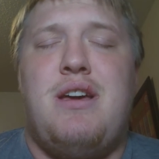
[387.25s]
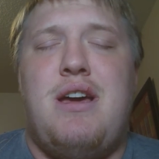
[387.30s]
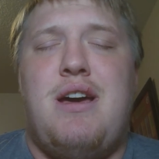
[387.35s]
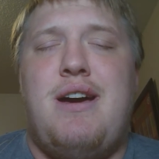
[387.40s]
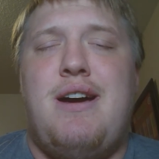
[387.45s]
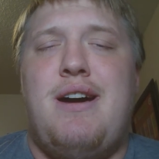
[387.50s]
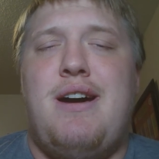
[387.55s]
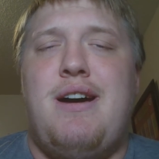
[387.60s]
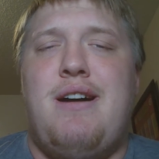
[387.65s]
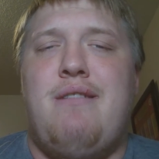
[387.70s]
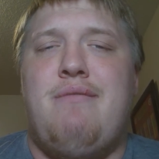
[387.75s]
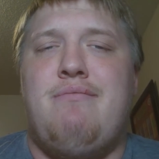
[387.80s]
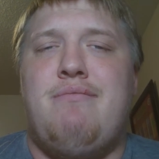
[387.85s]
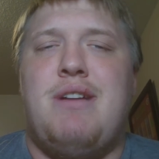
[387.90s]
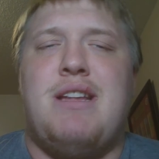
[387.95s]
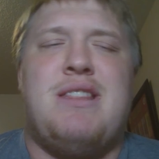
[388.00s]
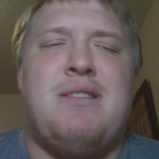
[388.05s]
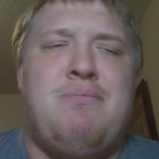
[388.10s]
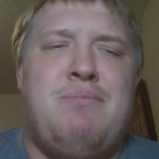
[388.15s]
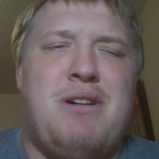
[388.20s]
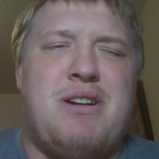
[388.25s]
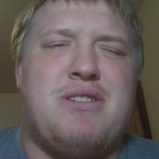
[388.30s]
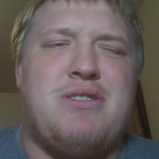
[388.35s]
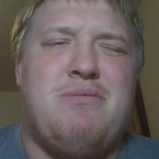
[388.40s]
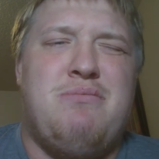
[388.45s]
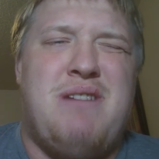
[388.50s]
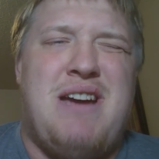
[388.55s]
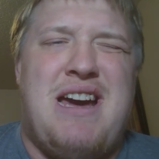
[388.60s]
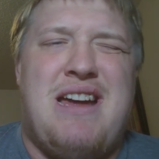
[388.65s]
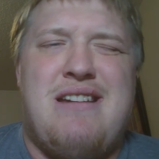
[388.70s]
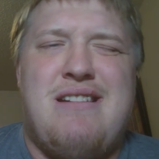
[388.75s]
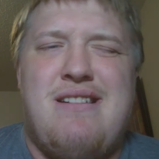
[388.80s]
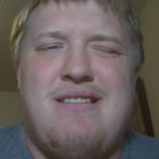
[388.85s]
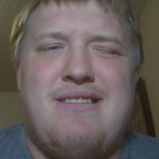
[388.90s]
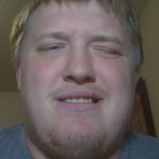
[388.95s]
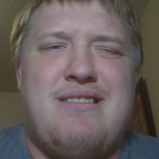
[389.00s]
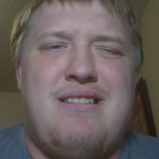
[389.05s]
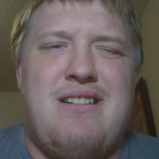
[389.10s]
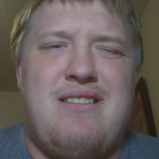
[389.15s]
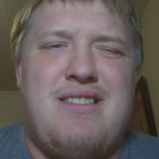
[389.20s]
Not that the Bucs are bad,
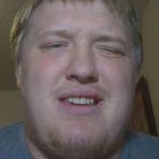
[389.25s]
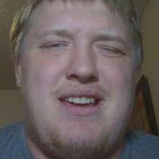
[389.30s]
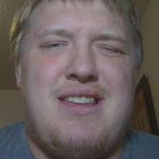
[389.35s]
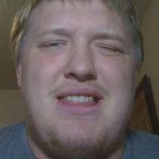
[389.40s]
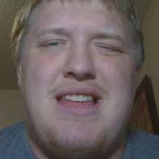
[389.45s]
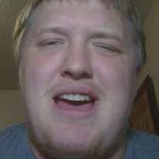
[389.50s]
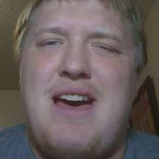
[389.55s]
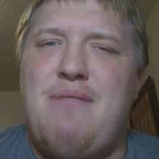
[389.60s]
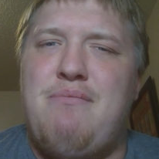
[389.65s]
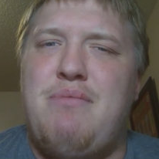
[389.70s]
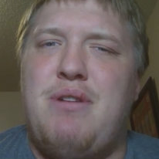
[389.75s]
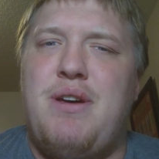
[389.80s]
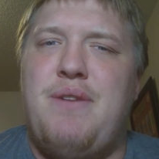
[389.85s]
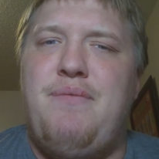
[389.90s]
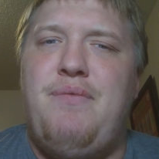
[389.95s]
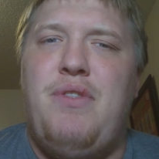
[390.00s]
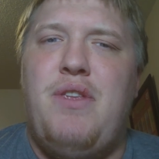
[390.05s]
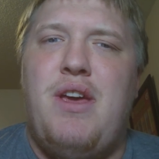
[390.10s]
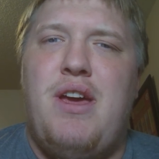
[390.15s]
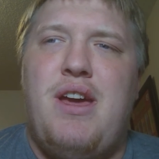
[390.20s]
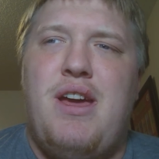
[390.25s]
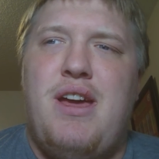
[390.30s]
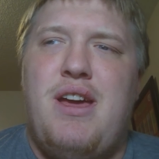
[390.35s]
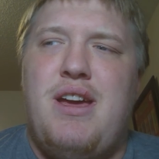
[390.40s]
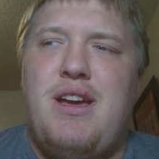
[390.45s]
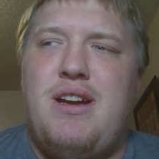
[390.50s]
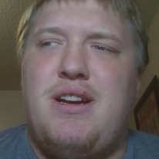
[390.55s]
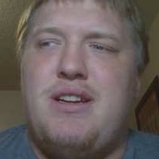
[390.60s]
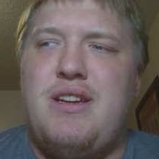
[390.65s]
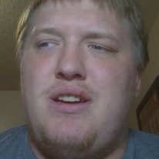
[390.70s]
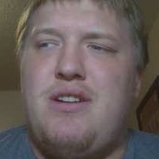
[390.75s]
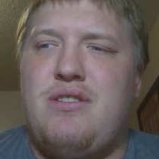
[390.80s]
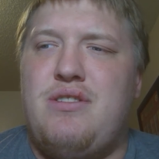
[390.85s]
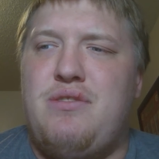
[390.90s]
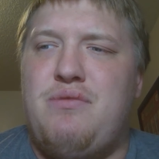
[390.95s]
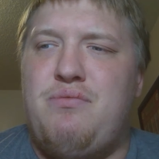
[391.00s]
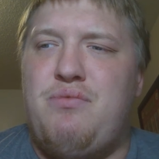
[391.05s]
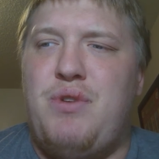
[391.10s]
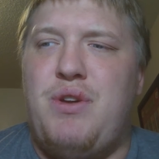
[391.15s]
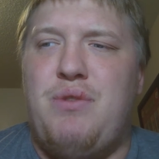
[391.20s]
not that they're thinking that, but, you know,
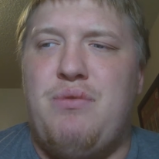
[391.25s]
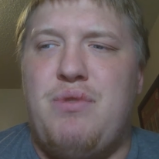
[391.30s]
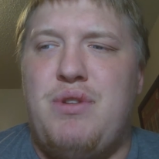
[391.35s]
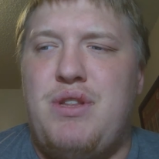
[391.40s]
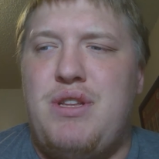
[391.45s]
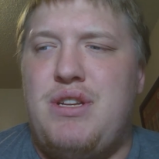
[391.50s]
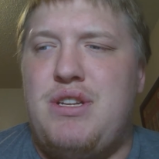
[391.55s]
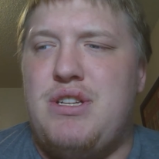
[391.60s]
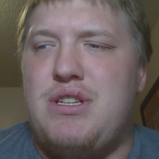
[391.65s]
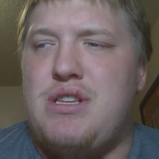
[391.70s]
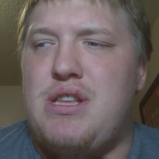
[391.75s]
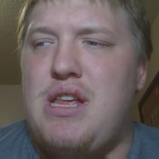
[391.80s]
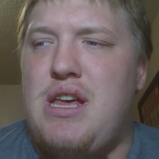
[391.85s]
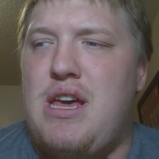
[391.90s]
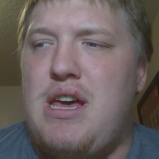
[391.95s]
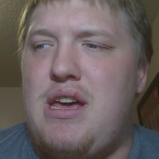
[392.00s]
did we really just